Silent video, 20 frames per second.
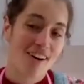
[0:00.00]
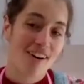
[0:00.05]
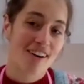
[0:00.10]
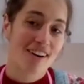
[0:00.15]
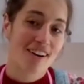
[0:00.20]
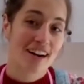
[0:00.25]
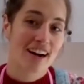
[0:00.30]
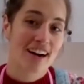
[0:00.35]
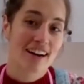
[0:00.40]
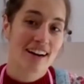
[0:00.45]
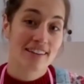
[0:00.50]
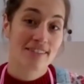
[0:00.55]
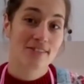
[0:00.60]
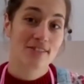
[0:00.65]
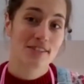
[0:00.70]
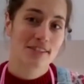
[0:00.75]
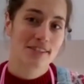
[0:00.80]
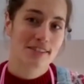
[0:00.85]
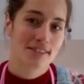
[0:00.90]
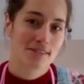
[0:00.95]

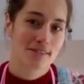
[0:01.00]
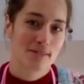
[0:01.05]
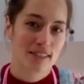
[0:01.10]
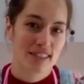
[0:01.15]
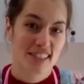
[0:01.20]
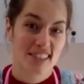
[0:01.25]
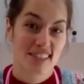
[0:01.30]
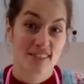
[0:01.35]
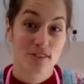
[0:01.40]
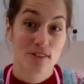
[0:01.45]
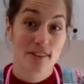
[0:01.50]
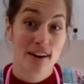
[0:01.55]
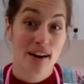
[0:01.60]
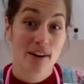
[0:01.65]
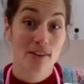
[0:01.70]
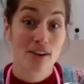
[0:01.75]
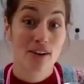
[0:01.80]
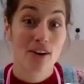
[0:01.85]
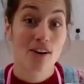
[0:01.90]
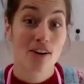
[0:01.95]
archives, which is sort of
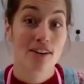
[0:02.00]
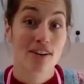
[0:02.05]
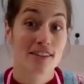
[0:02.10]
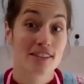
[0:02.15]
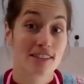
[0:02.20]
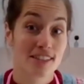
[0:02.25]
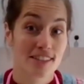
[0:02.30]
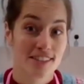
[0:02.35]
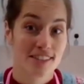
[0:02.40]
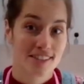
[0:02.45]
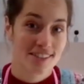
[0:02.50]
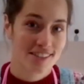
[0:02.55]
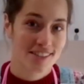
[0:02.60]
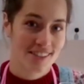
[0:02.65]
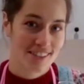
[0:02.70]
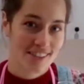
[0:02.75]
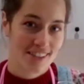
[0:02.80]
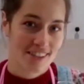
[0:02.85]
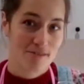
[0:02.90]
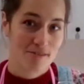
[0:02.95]
our college's
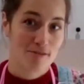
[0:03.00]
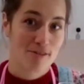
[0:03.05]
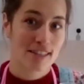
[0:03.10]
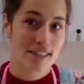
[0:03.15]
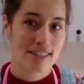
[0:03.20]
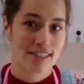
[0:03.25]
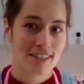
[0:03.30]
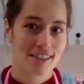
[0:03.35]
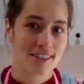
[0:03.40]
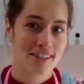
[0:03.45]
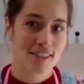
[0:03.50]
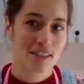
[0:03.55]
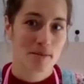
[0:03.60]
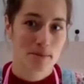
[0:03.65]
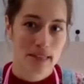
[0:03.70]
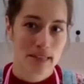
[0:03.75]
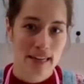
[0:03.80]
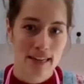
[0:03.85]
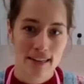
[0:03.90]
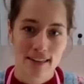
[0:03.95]
research
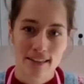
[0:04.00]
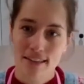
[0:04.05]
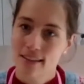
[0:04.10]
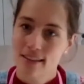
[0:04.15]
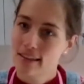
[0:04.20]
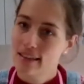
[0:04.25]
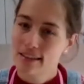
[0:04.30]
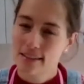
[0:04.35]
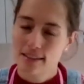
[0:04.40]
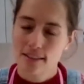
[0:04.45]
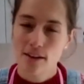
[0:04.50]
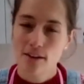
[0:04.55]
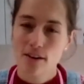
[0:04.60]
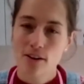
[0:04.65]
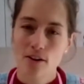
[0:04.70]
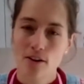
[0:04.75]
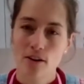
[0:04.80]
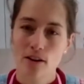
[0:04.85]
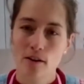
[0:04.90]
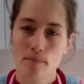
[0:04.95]
update, is no
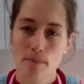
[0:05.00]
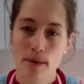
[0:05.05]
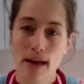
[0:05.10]
longer